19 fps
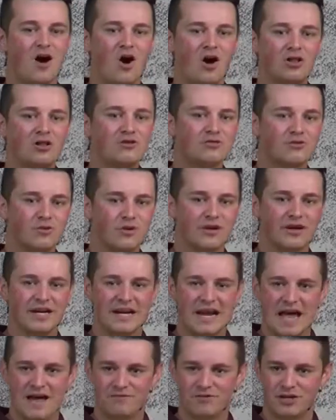All
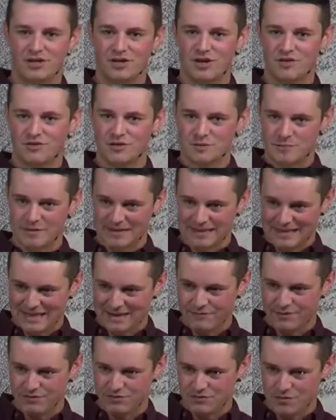authority in heaven and earth has been
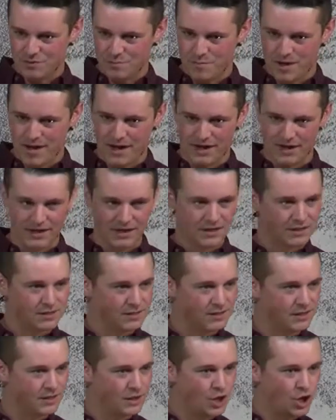given to me.
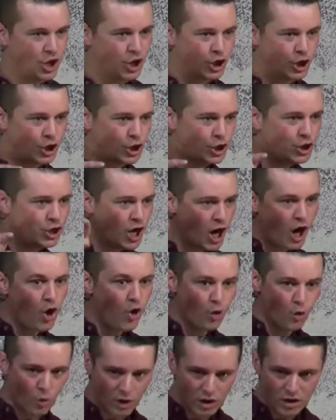
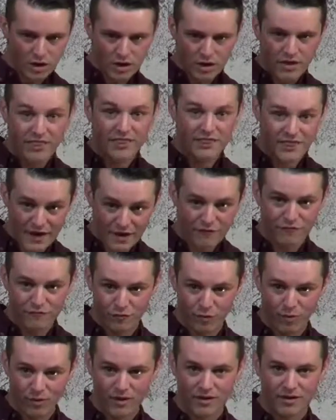Go,
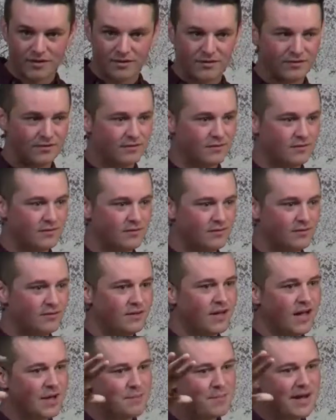therefore,
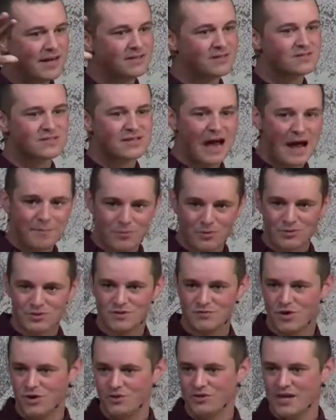and make
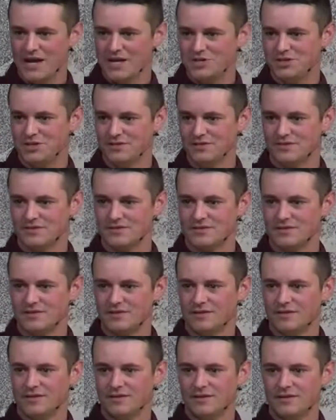disciples of all nations,
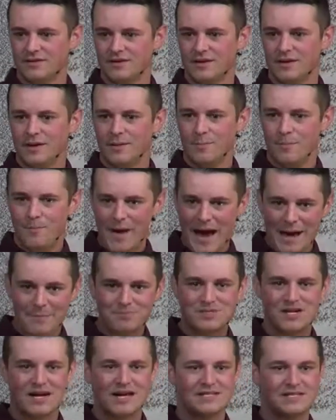
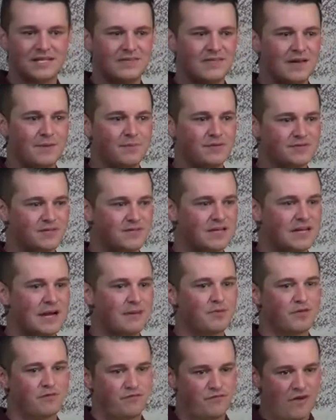baptizing them into the
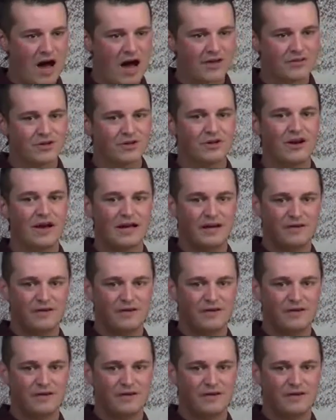name of the Father